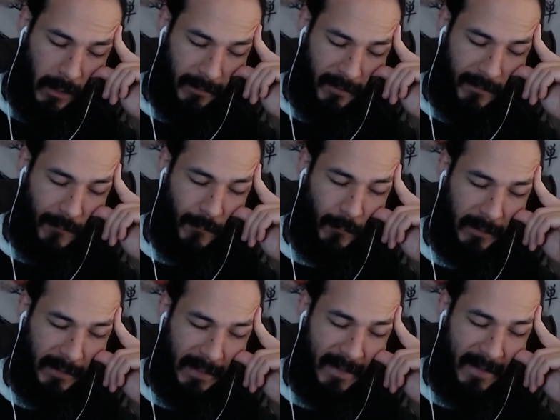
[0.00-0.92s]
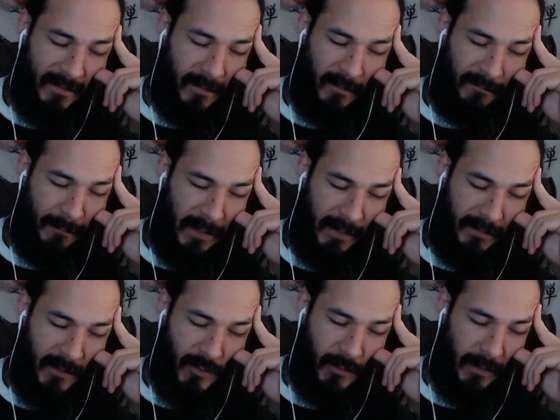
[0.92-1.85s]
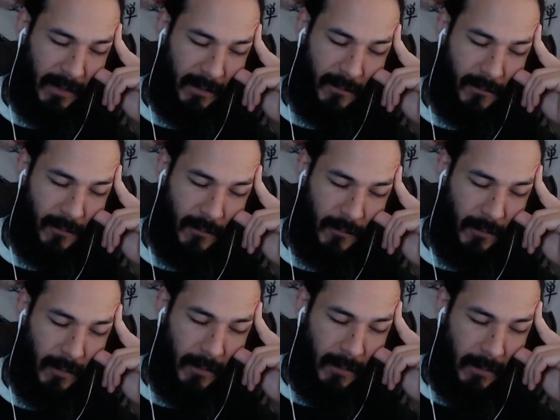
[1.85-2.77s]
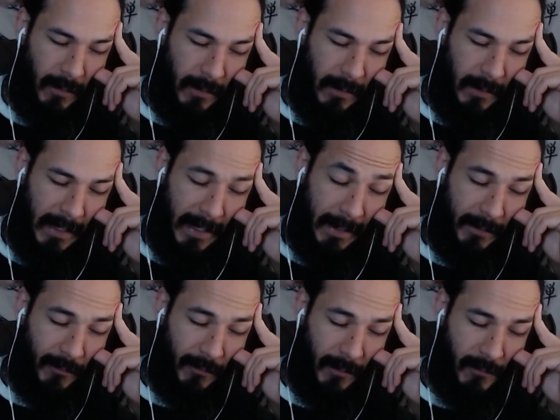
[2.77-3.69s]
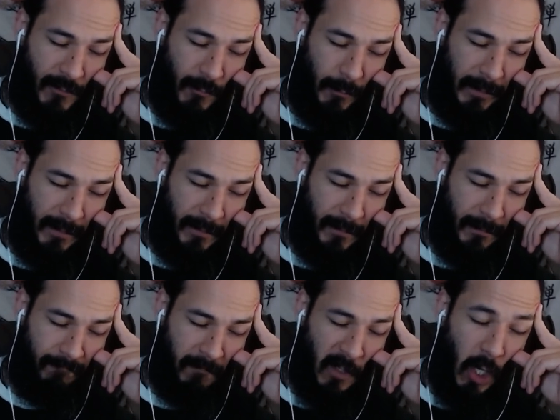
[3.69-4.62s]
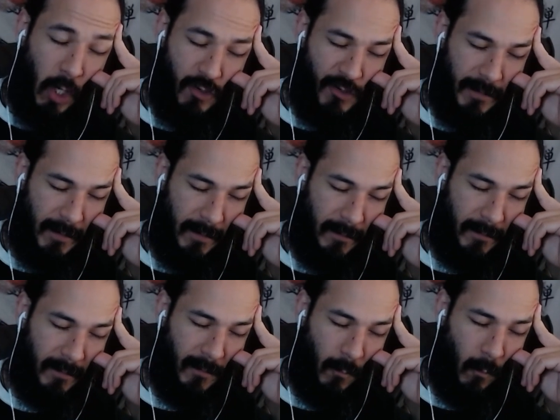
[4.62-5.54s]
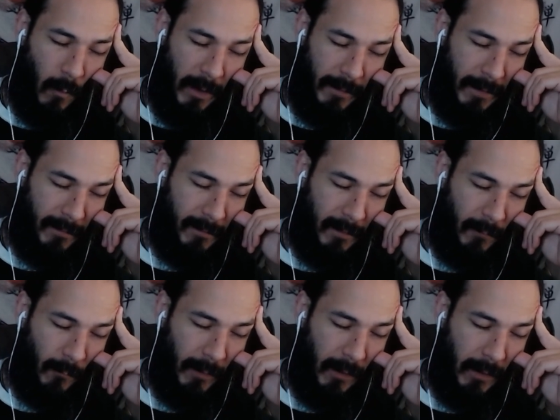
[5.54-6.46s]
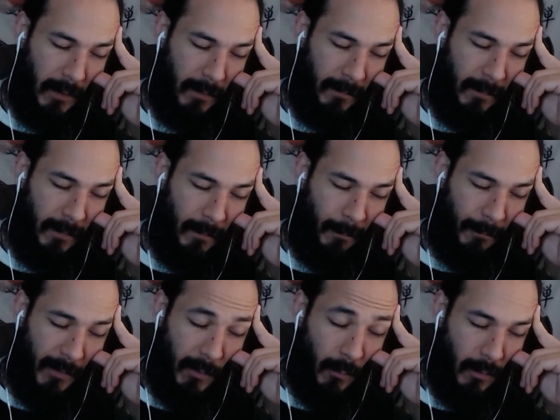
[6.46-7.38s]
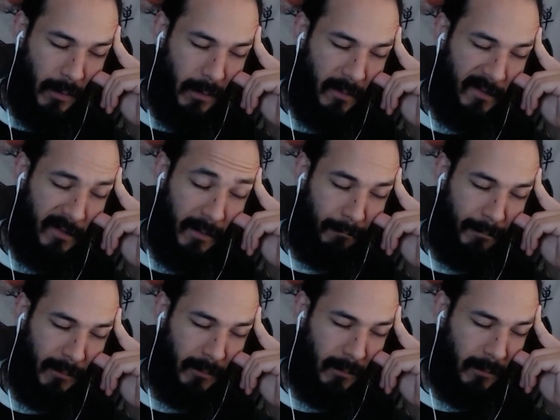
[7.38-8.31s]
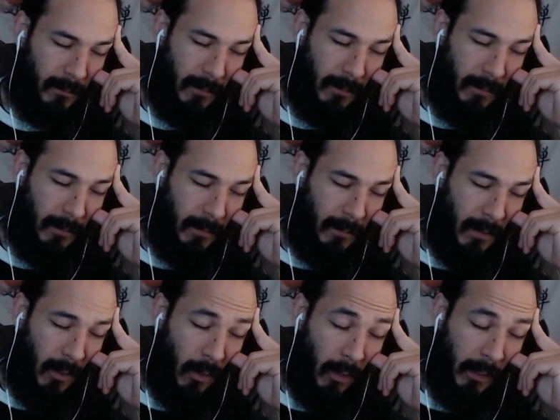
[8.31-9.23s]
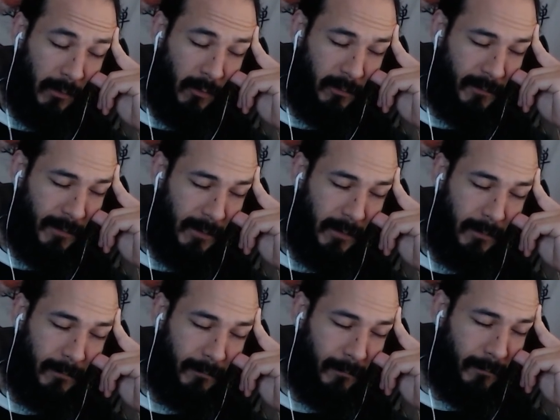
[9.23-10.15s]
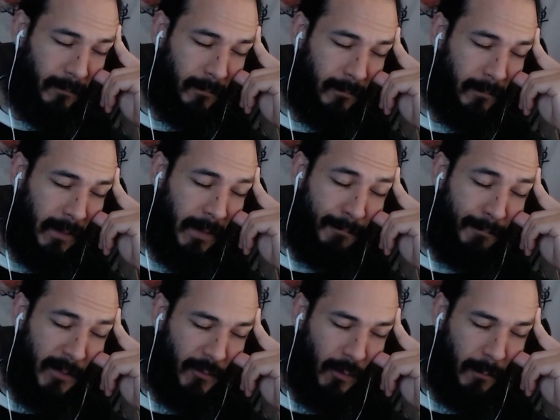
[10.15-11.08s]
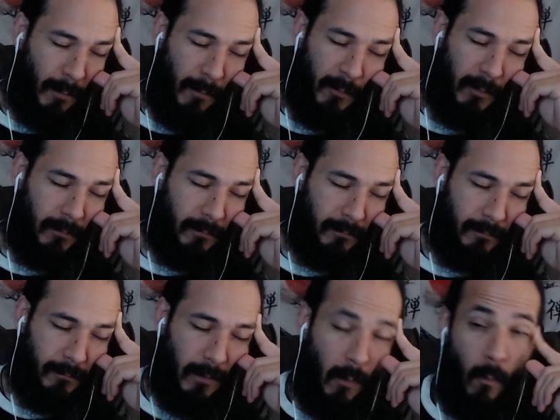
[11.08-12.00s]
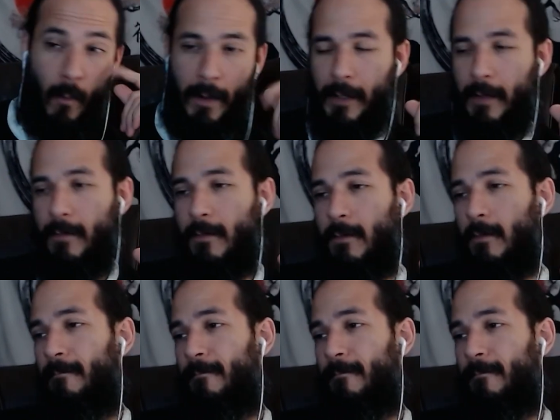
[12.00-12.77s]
This is what the essence of meditation is, just getting in touch with this consciousness, this awareness that we are pure, simple, unadulterated, imperturbable awareness.